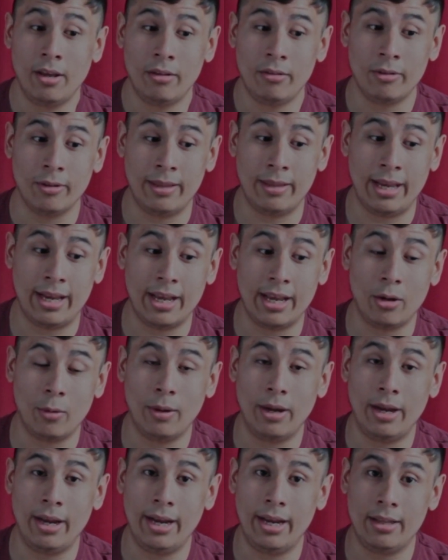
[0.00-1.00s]
So they get
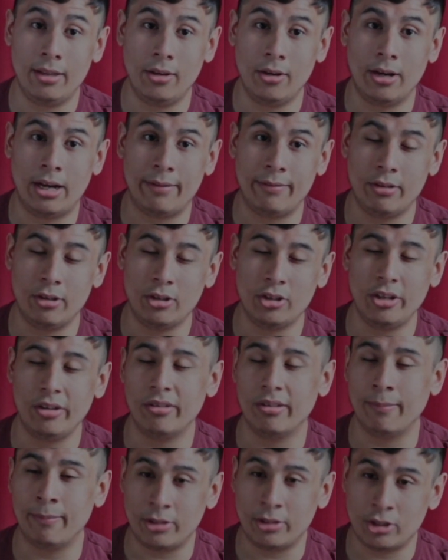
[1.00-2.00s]
away, and, you know, obviously
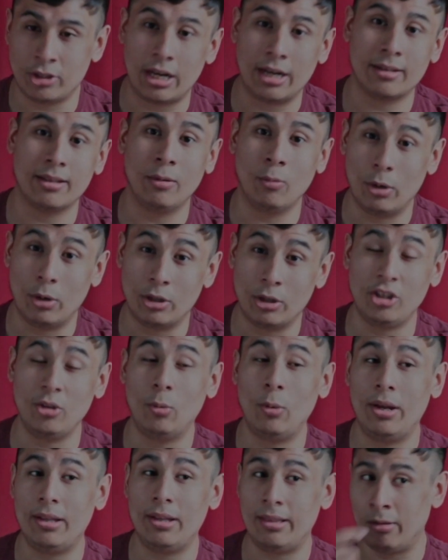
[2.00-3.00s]
she's a bit shocked at what she
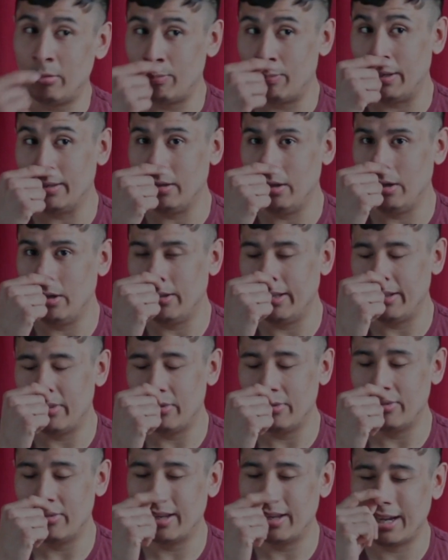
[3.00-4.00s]
witnessed, but, you know,
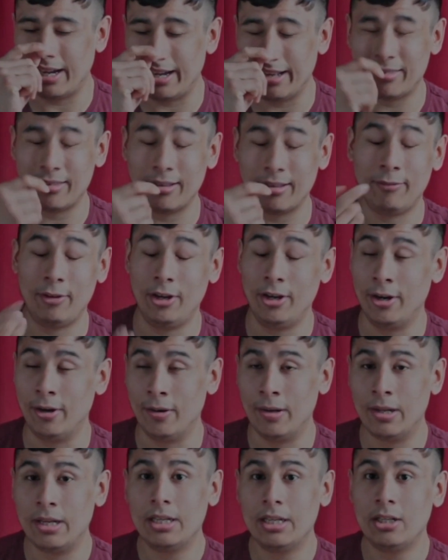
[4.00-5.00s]
that's just the cost of, you
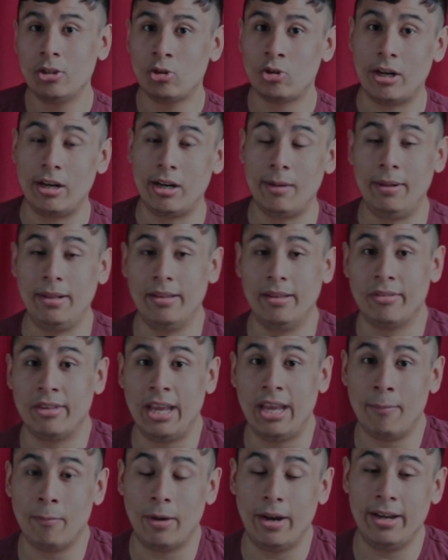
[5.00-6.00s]
know, trying to be in this
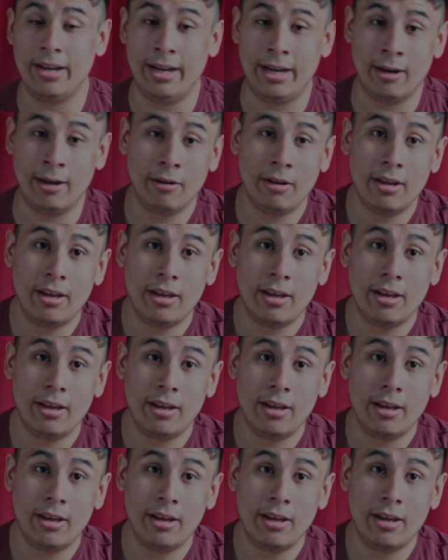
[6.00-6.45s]
game right now.